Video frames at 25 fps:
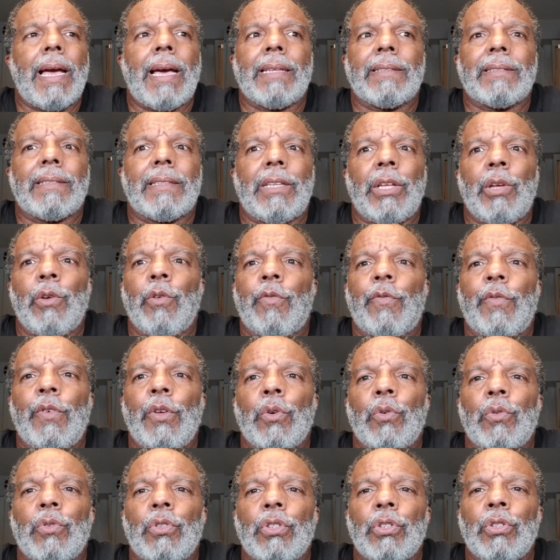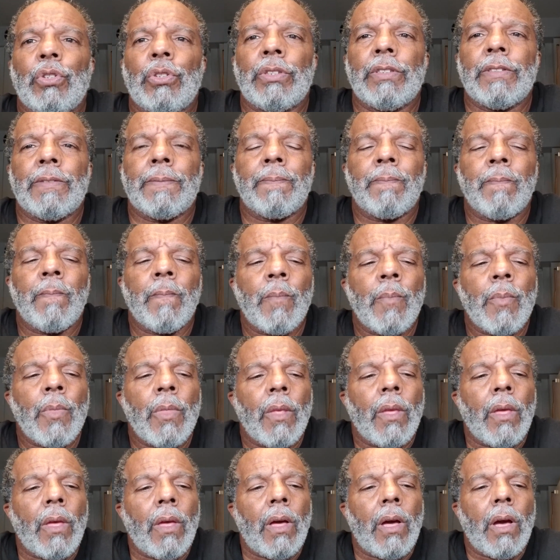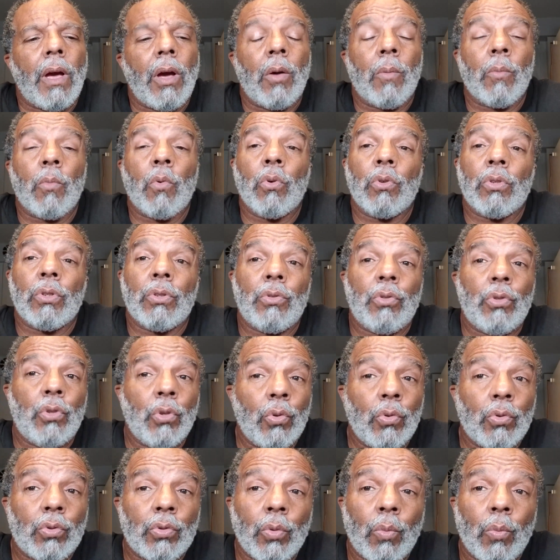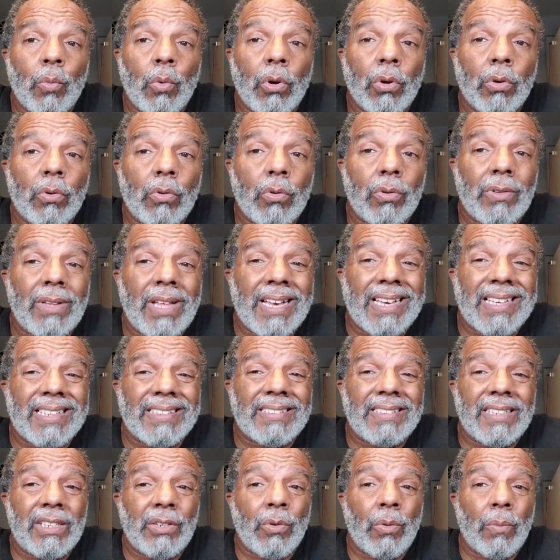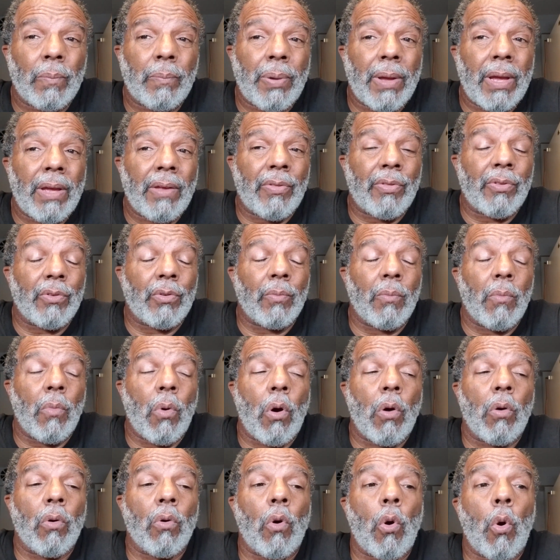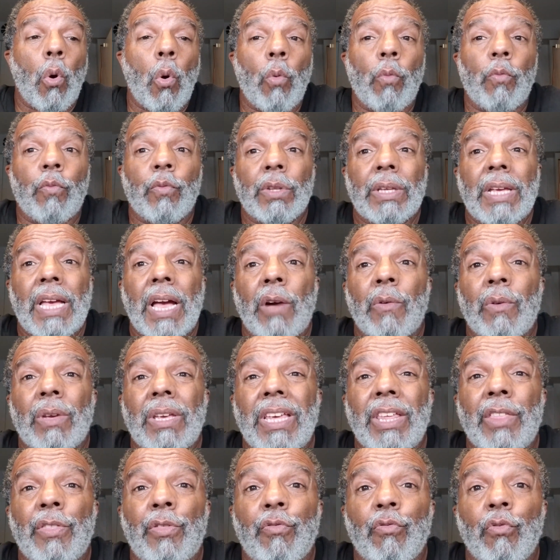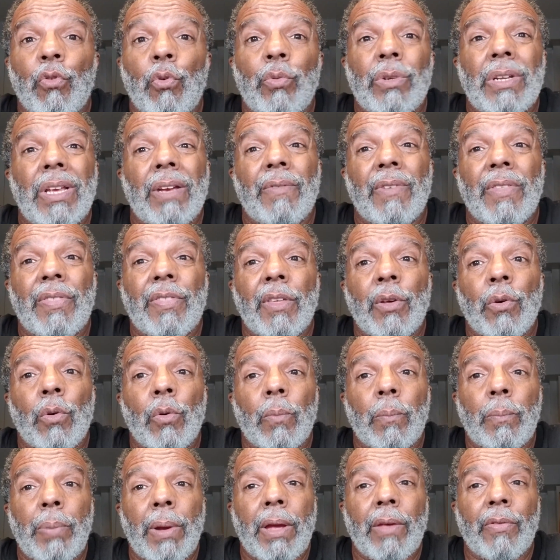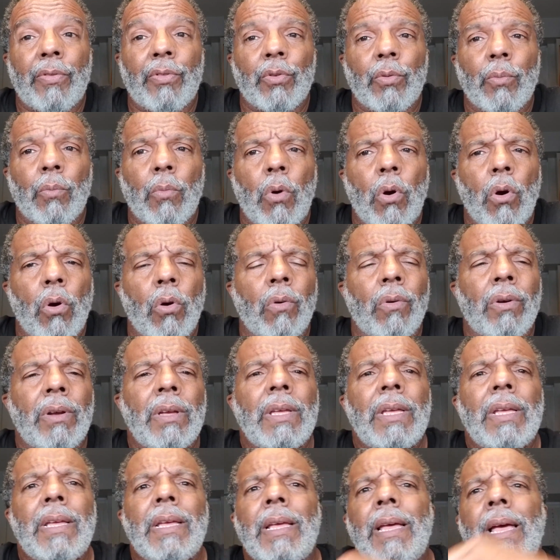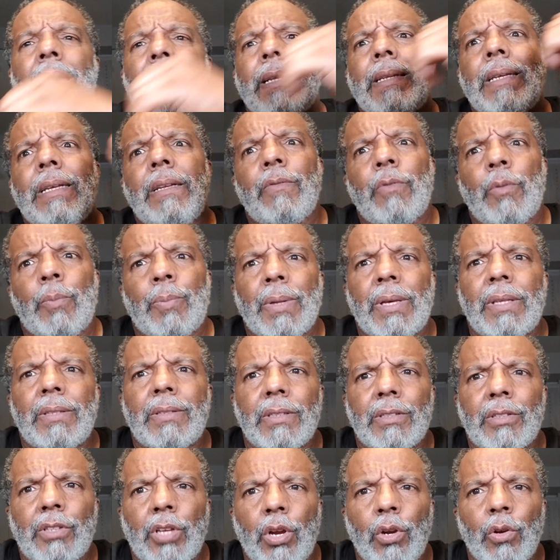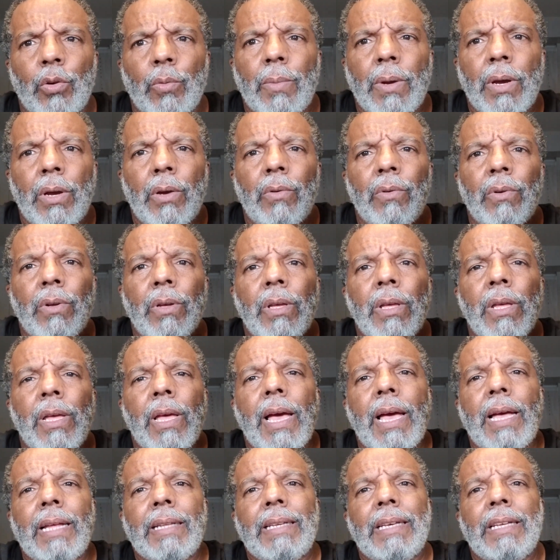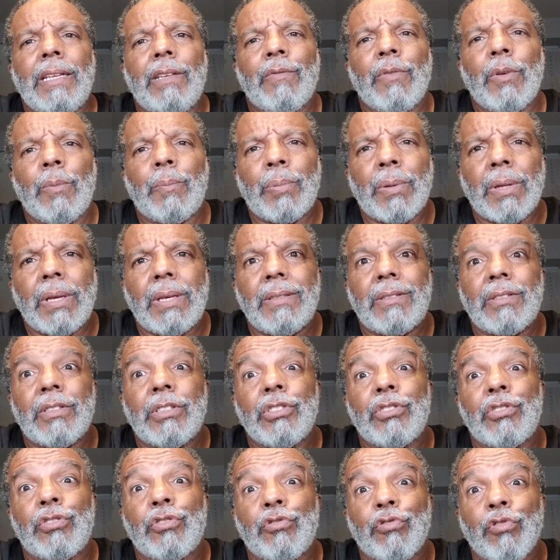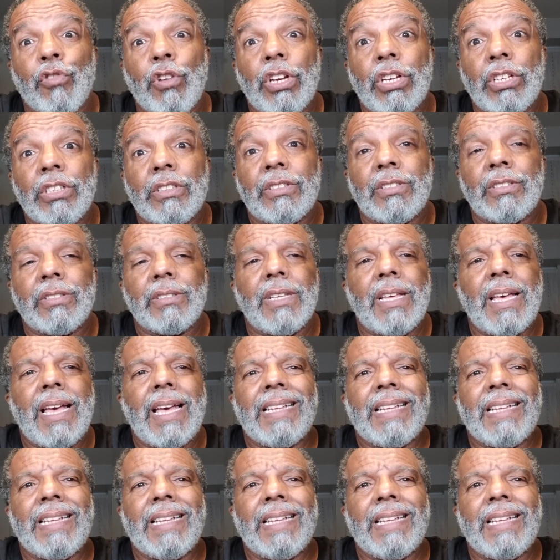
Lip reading: I still feel good. I'm going to do some work, like I said, on Panther tomorrow. Hopefully, I'll get through with everything on Panther tomorrow. I need to replace a turbo. I need to replace the struts.